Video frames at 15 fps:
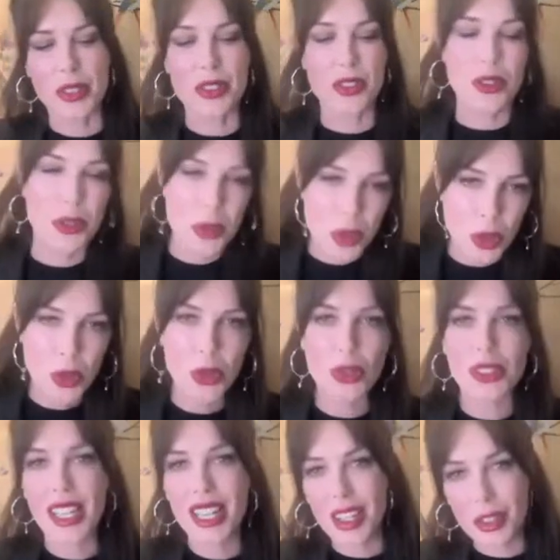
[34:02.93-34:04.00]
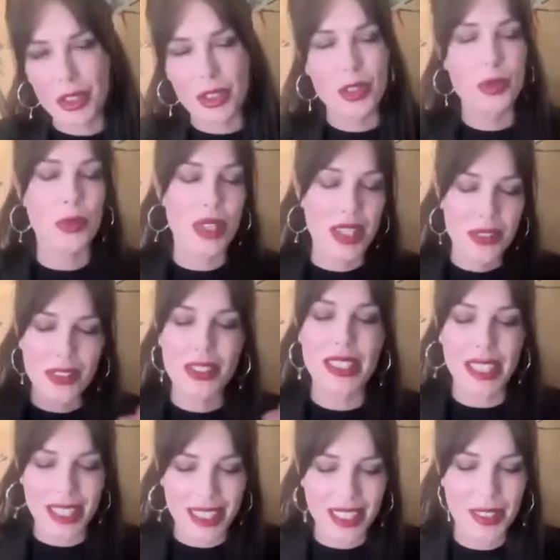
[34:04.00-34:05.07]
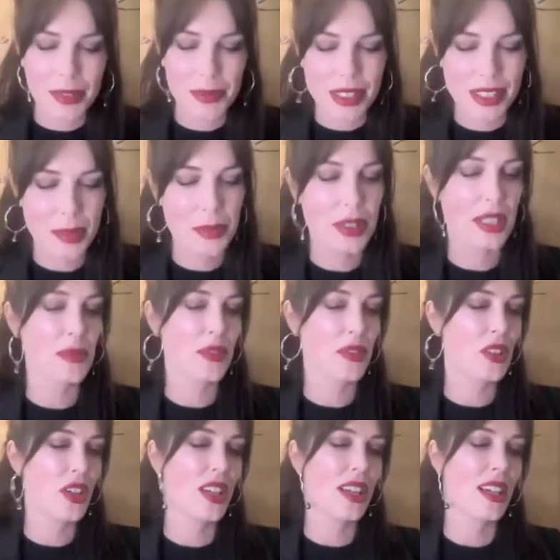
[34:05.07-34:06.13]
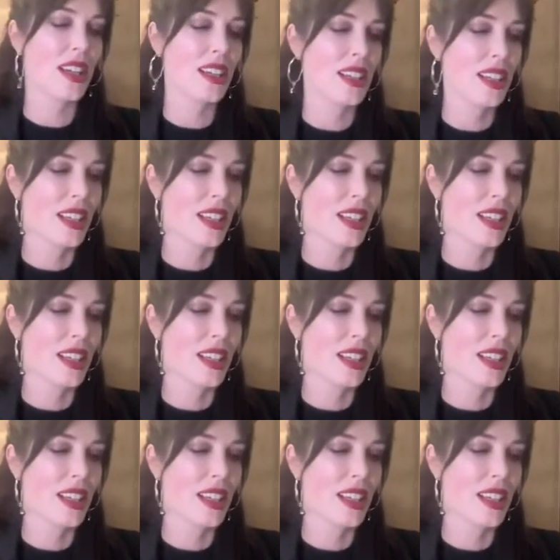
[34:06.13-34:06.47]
was too cold out or it's whatever, it was sometimes not